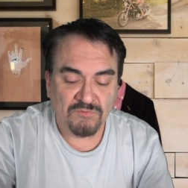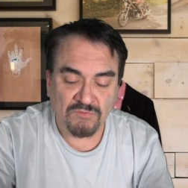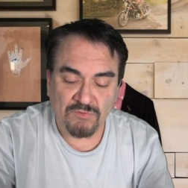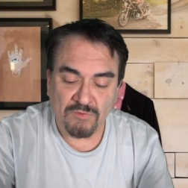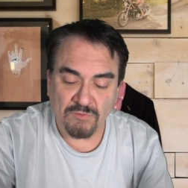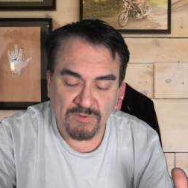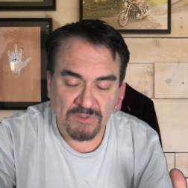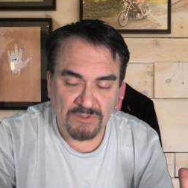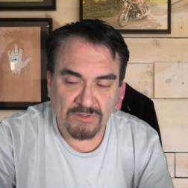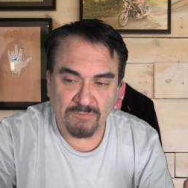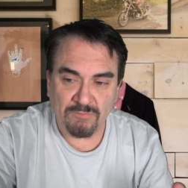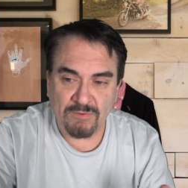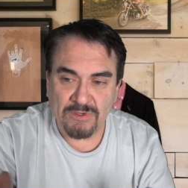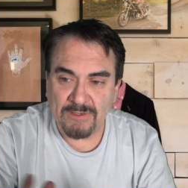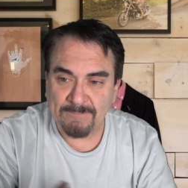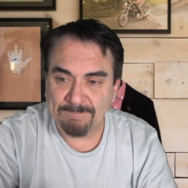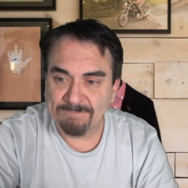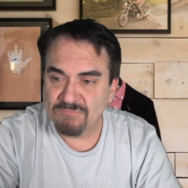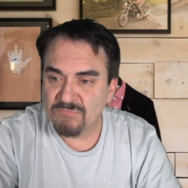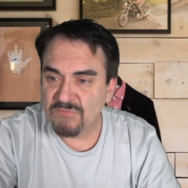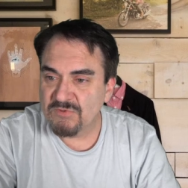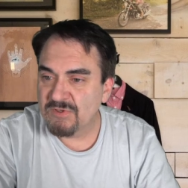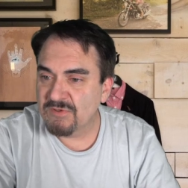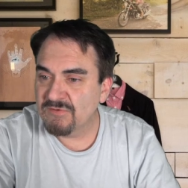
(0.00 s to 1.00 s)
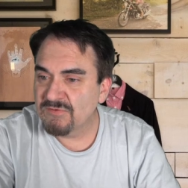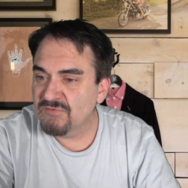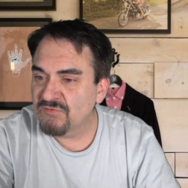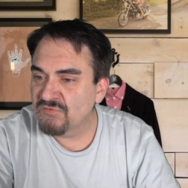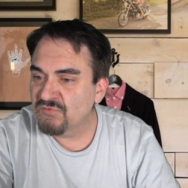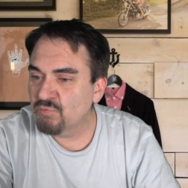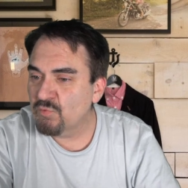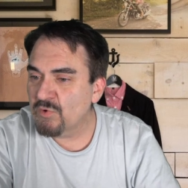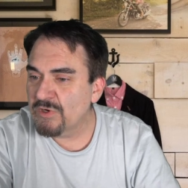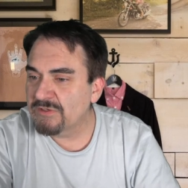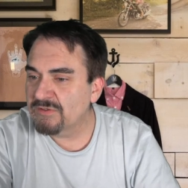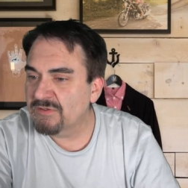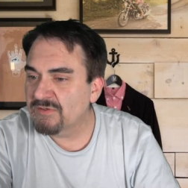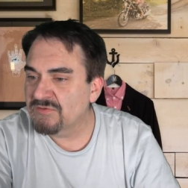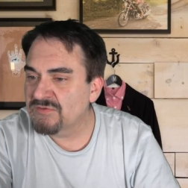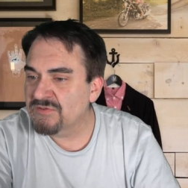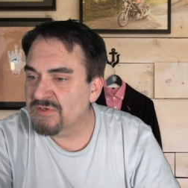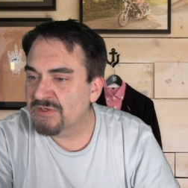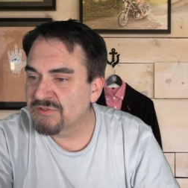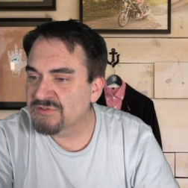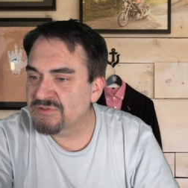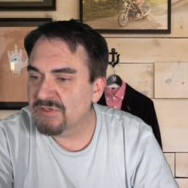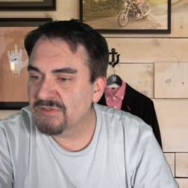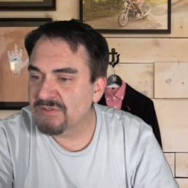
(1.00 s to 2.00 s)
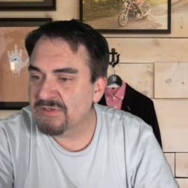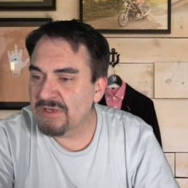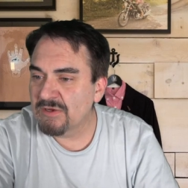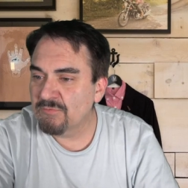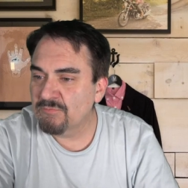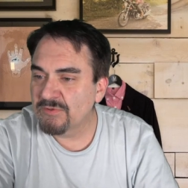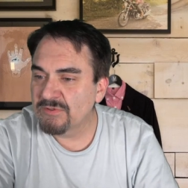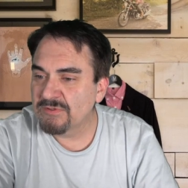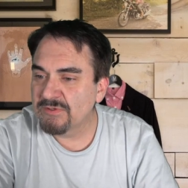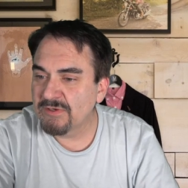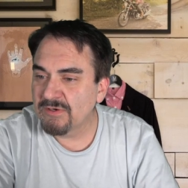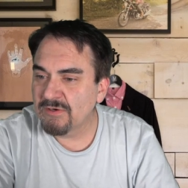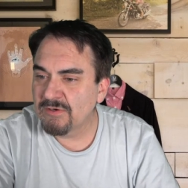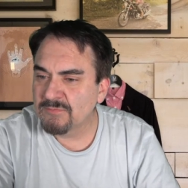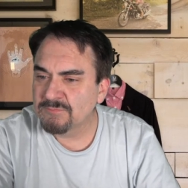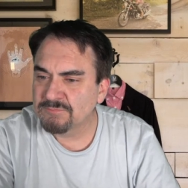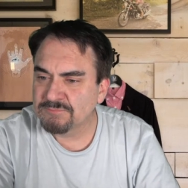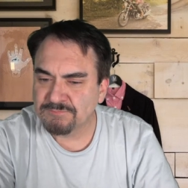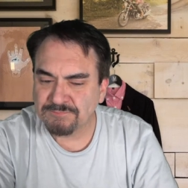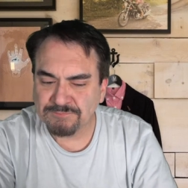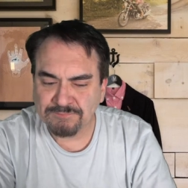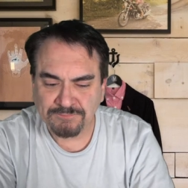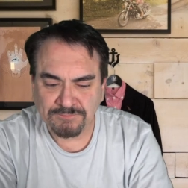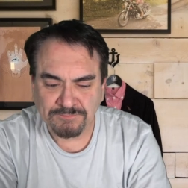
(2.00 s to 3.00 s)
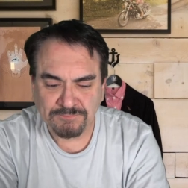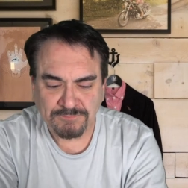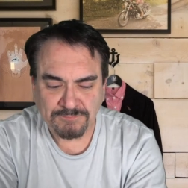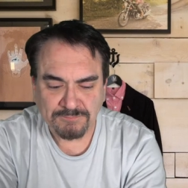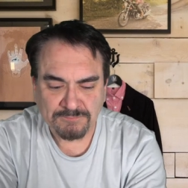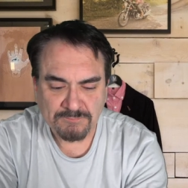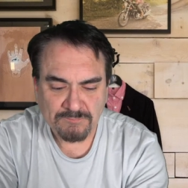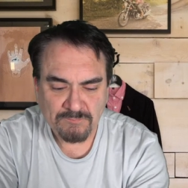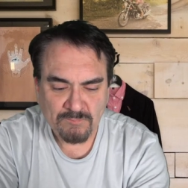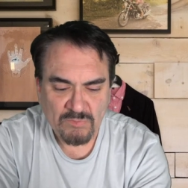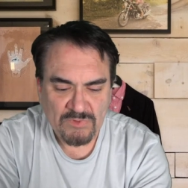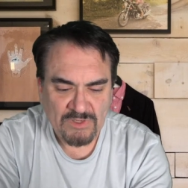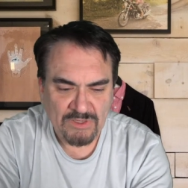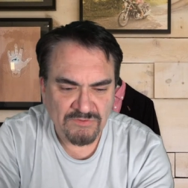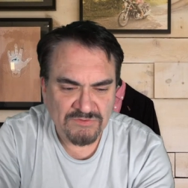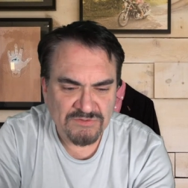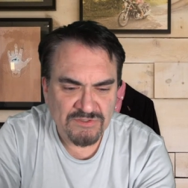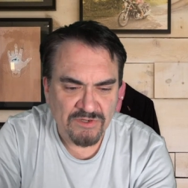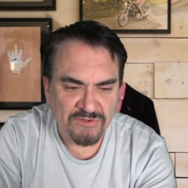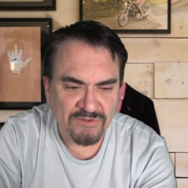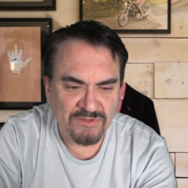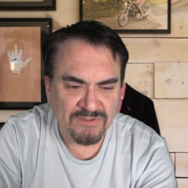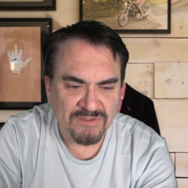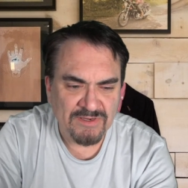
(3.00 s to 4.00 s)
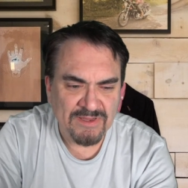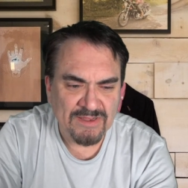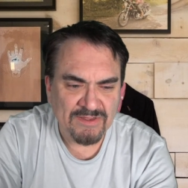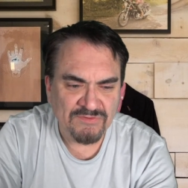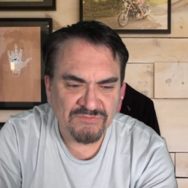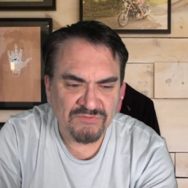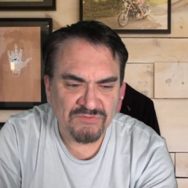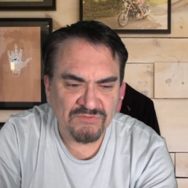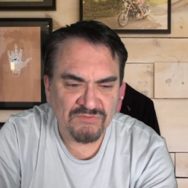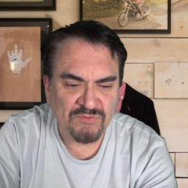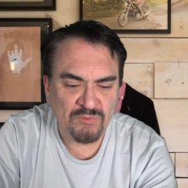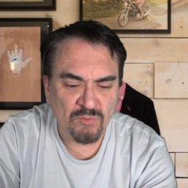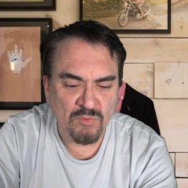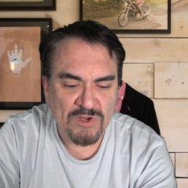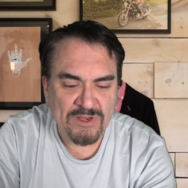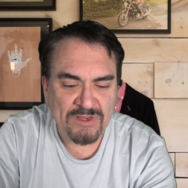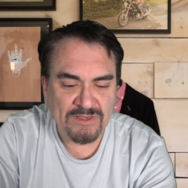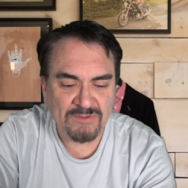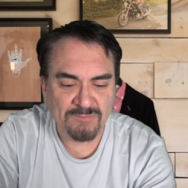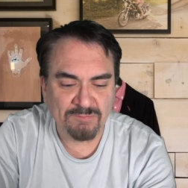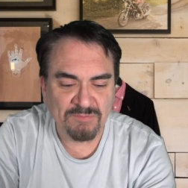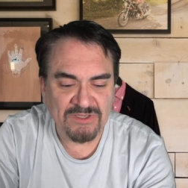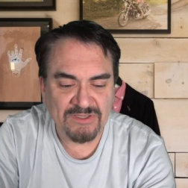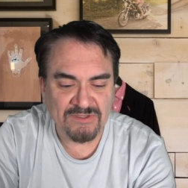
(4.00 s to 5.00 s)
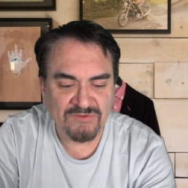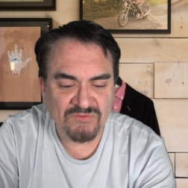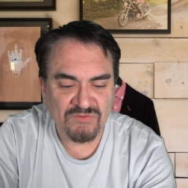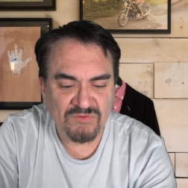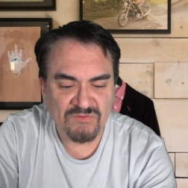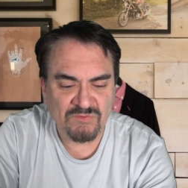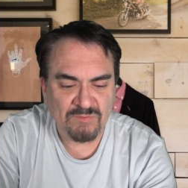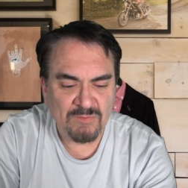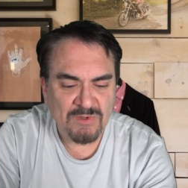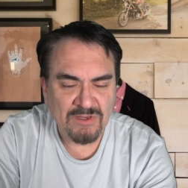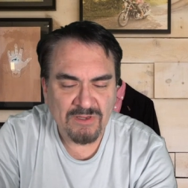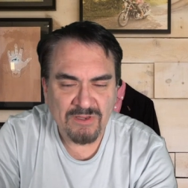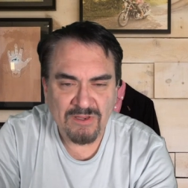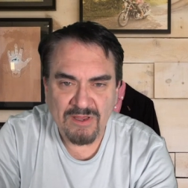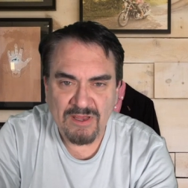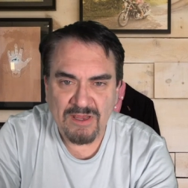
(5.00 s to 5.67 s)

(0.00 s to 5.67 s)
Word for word: So anyway, I just wanted to touch on that one there. Duncan has his Hawaiian pizzas.